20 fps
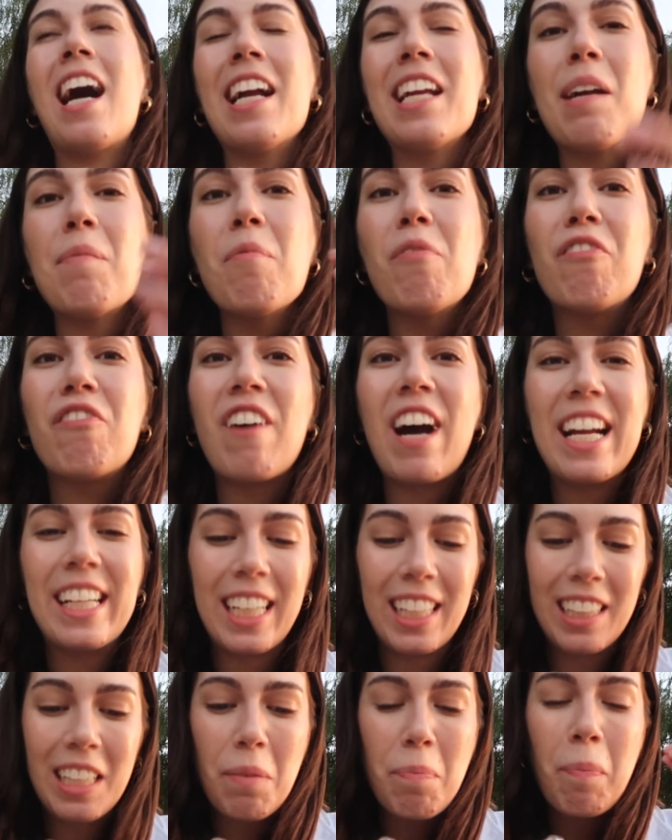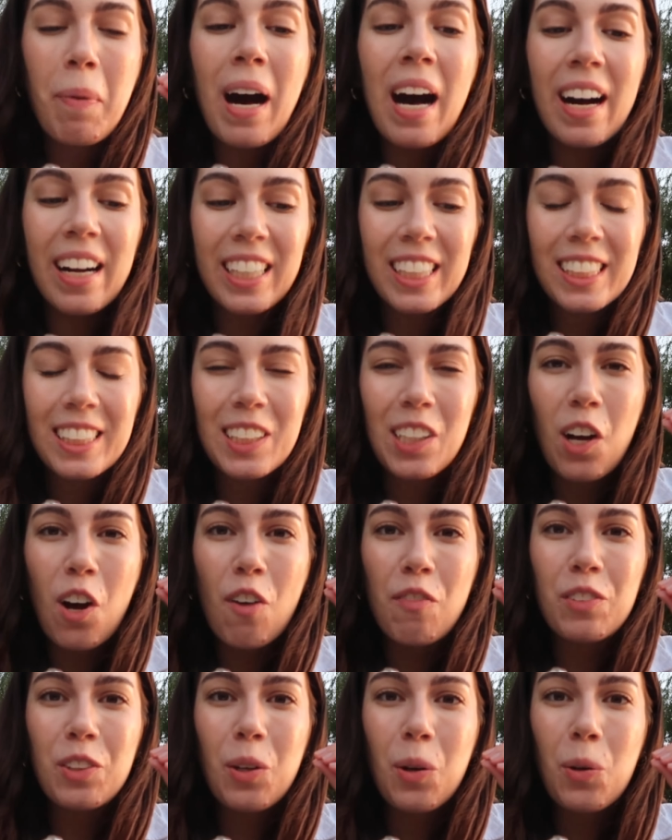I am finally part
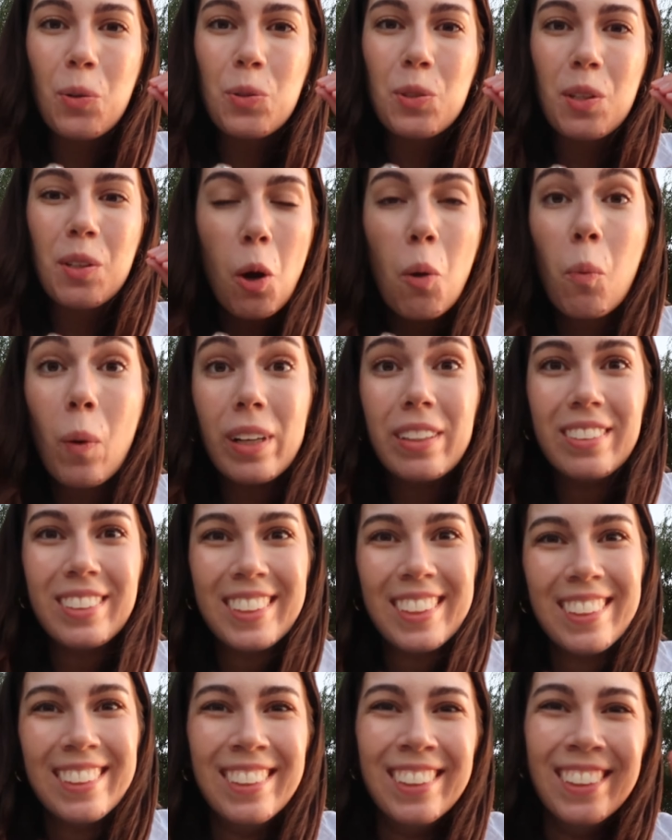of those no ones.